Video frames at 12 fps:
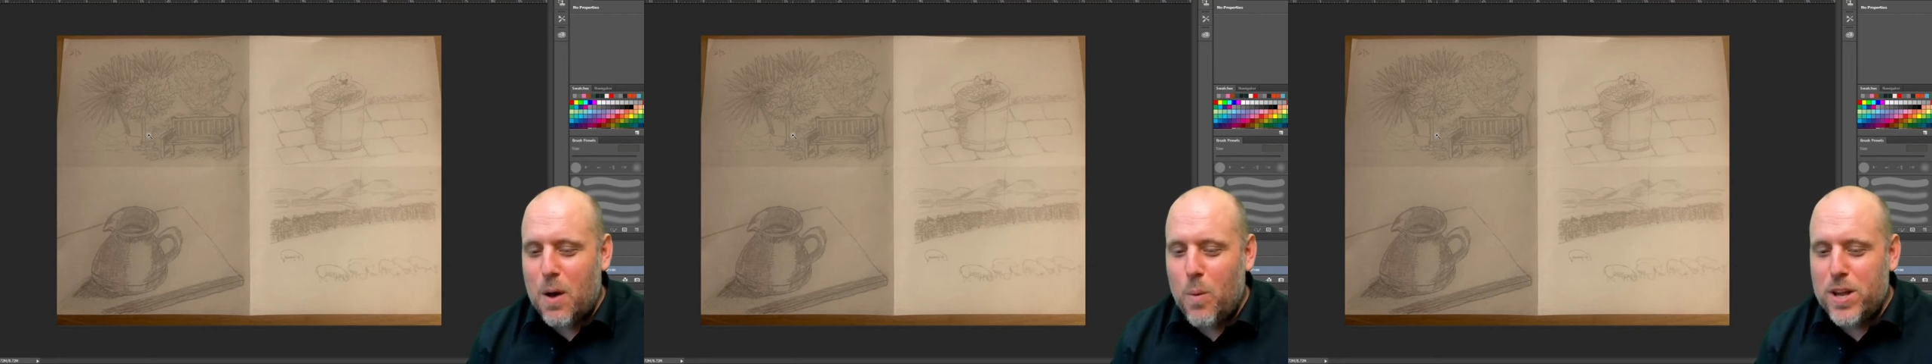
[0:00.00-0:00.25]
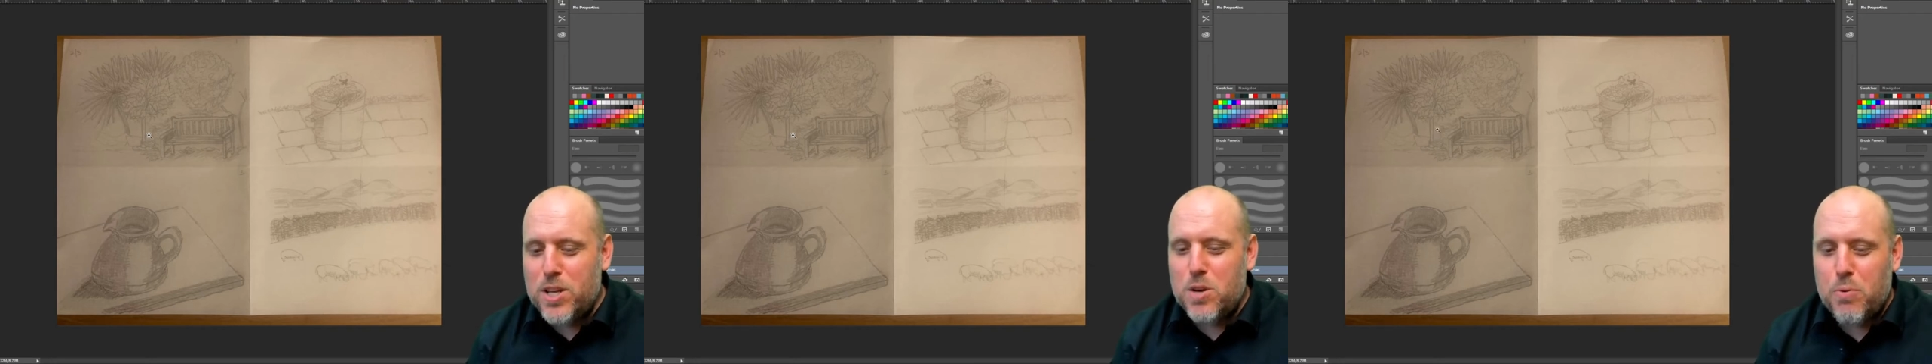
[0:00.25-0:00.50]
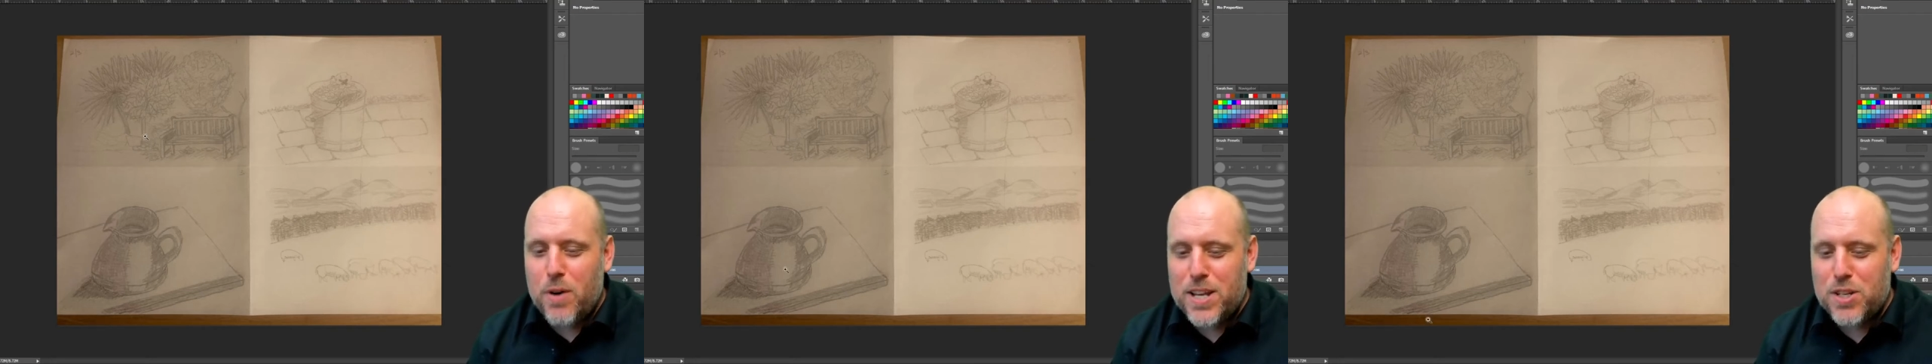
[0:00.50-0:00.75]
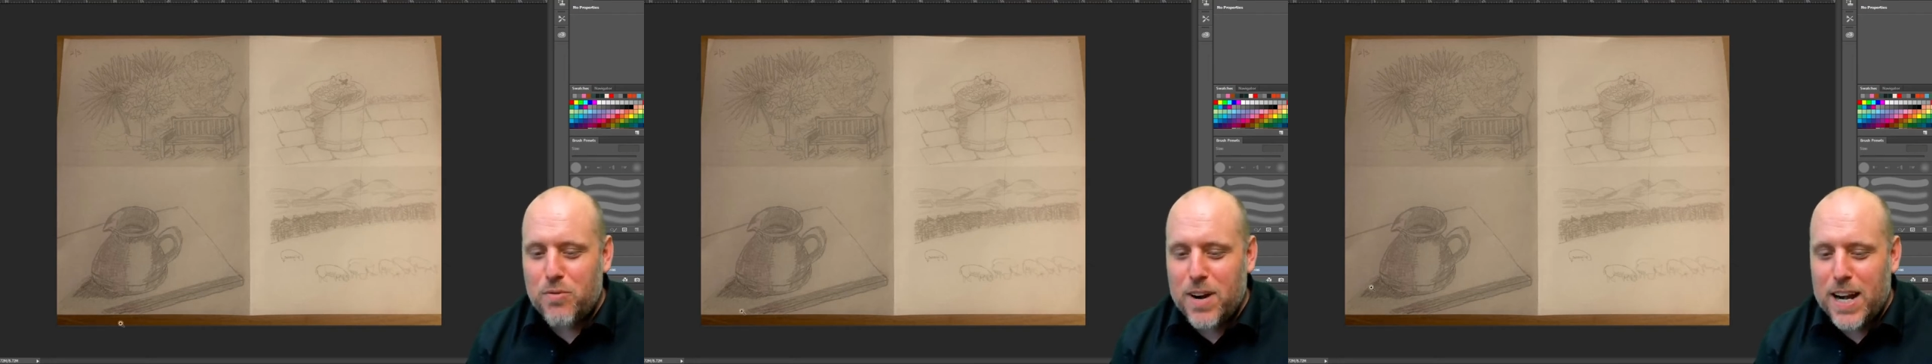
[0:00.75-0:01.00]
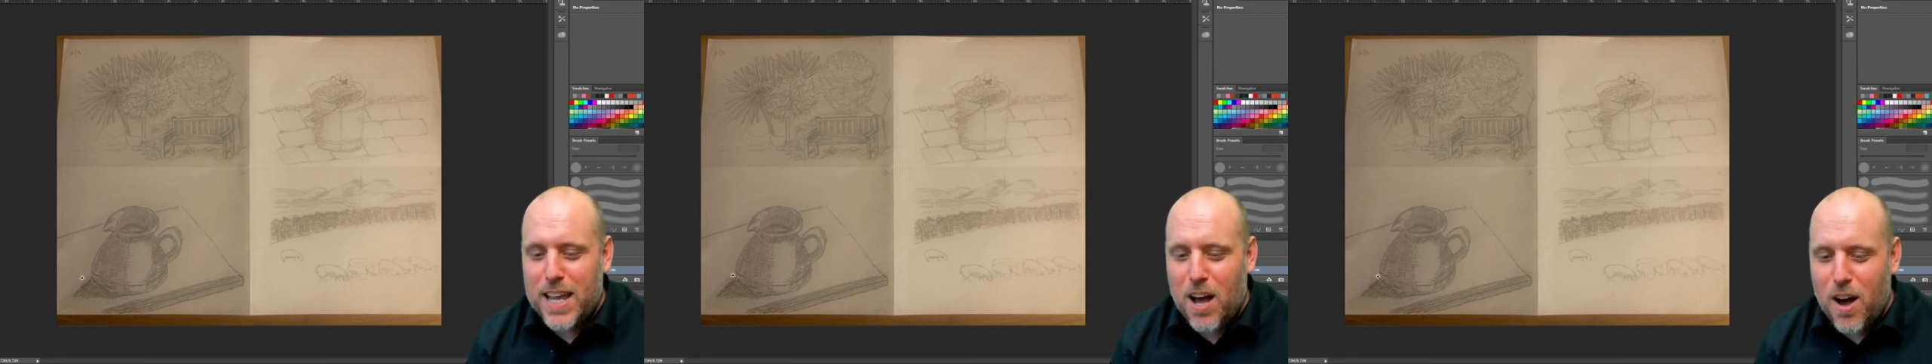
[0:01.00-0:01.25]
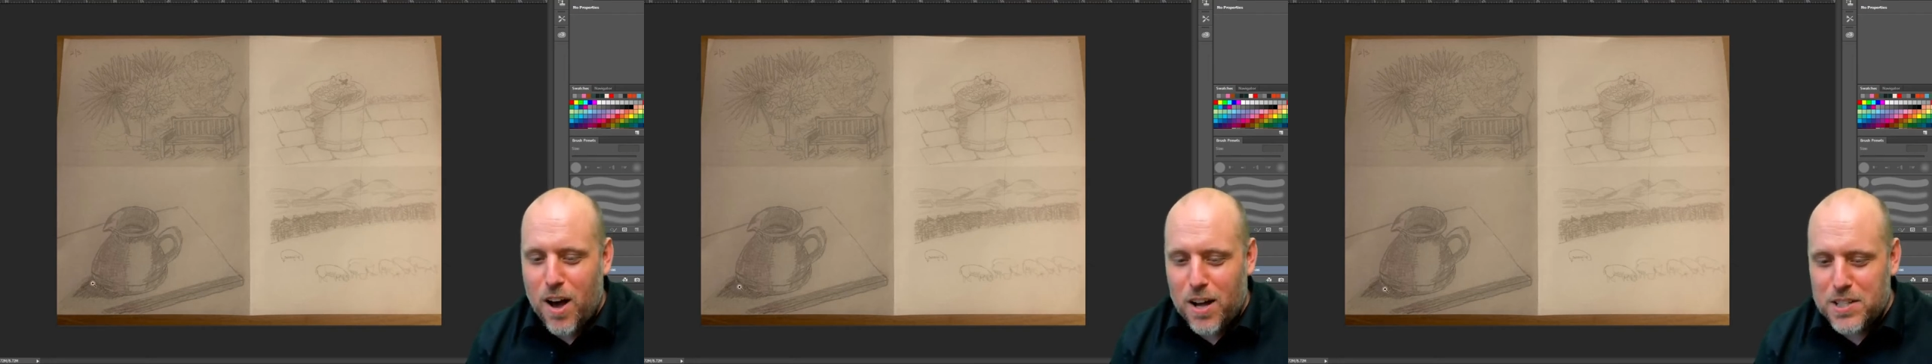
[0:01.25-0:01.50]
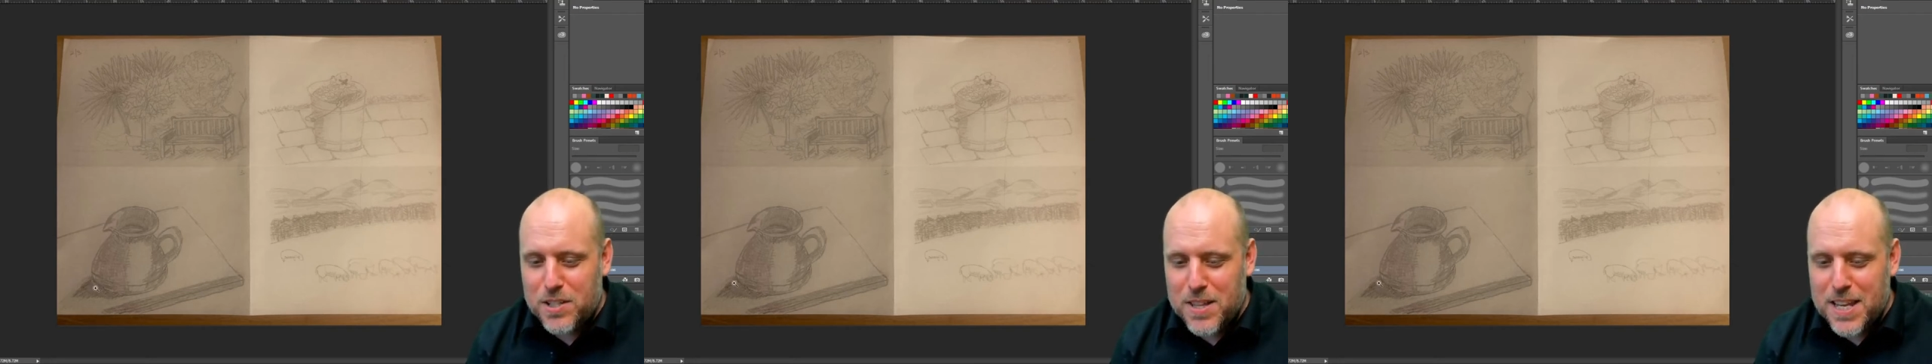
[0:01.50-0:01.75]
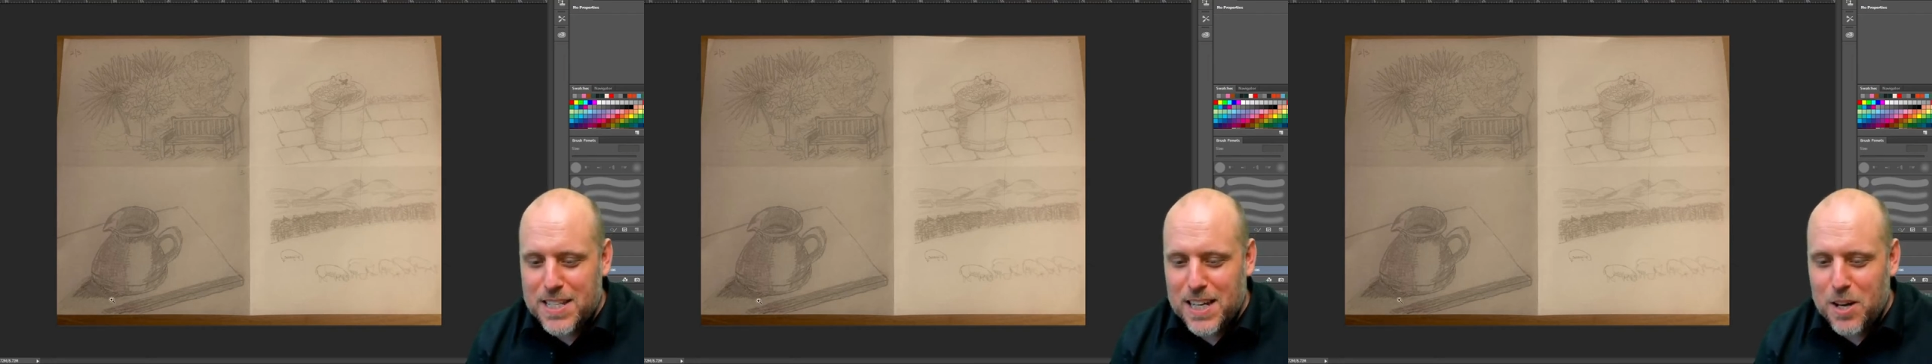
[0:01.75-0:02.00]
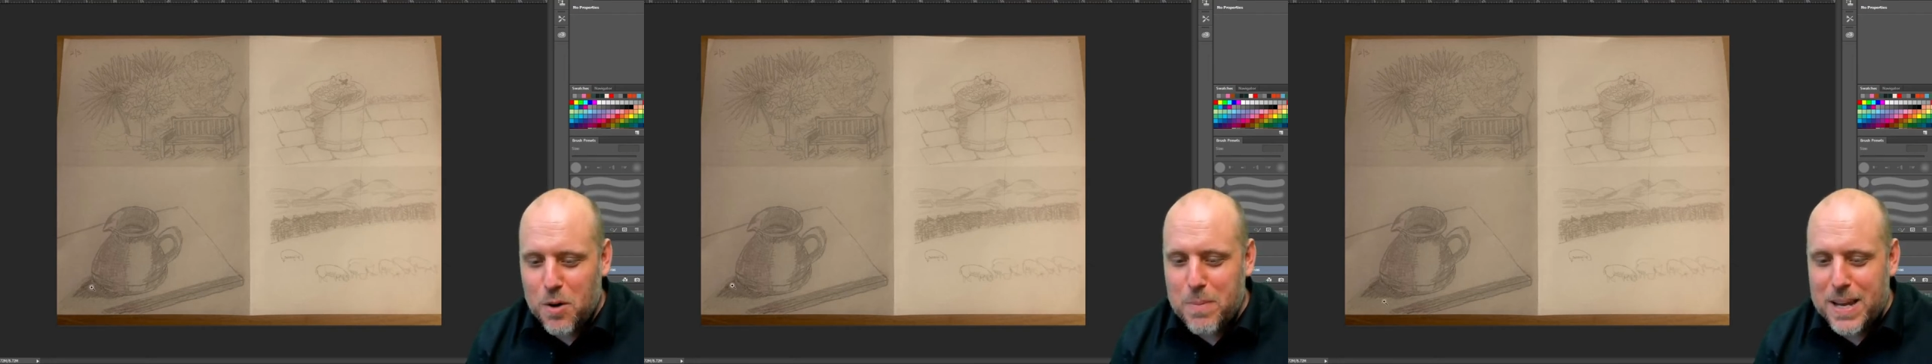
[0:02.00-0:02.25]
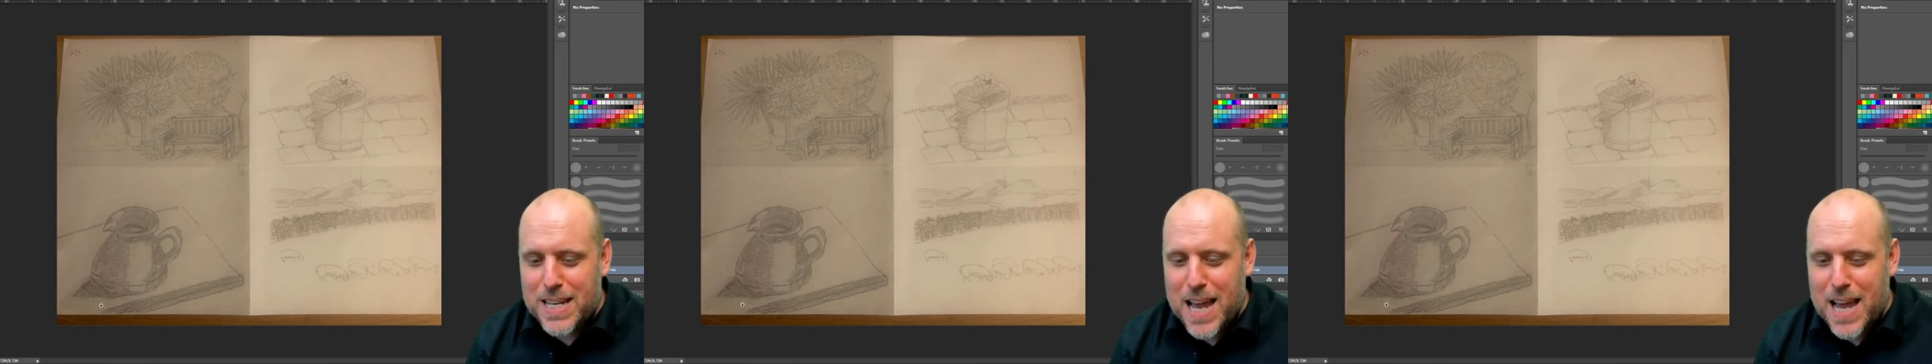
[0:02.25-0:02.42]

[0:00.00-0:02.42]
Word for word: when you press really hard, so there's a little bit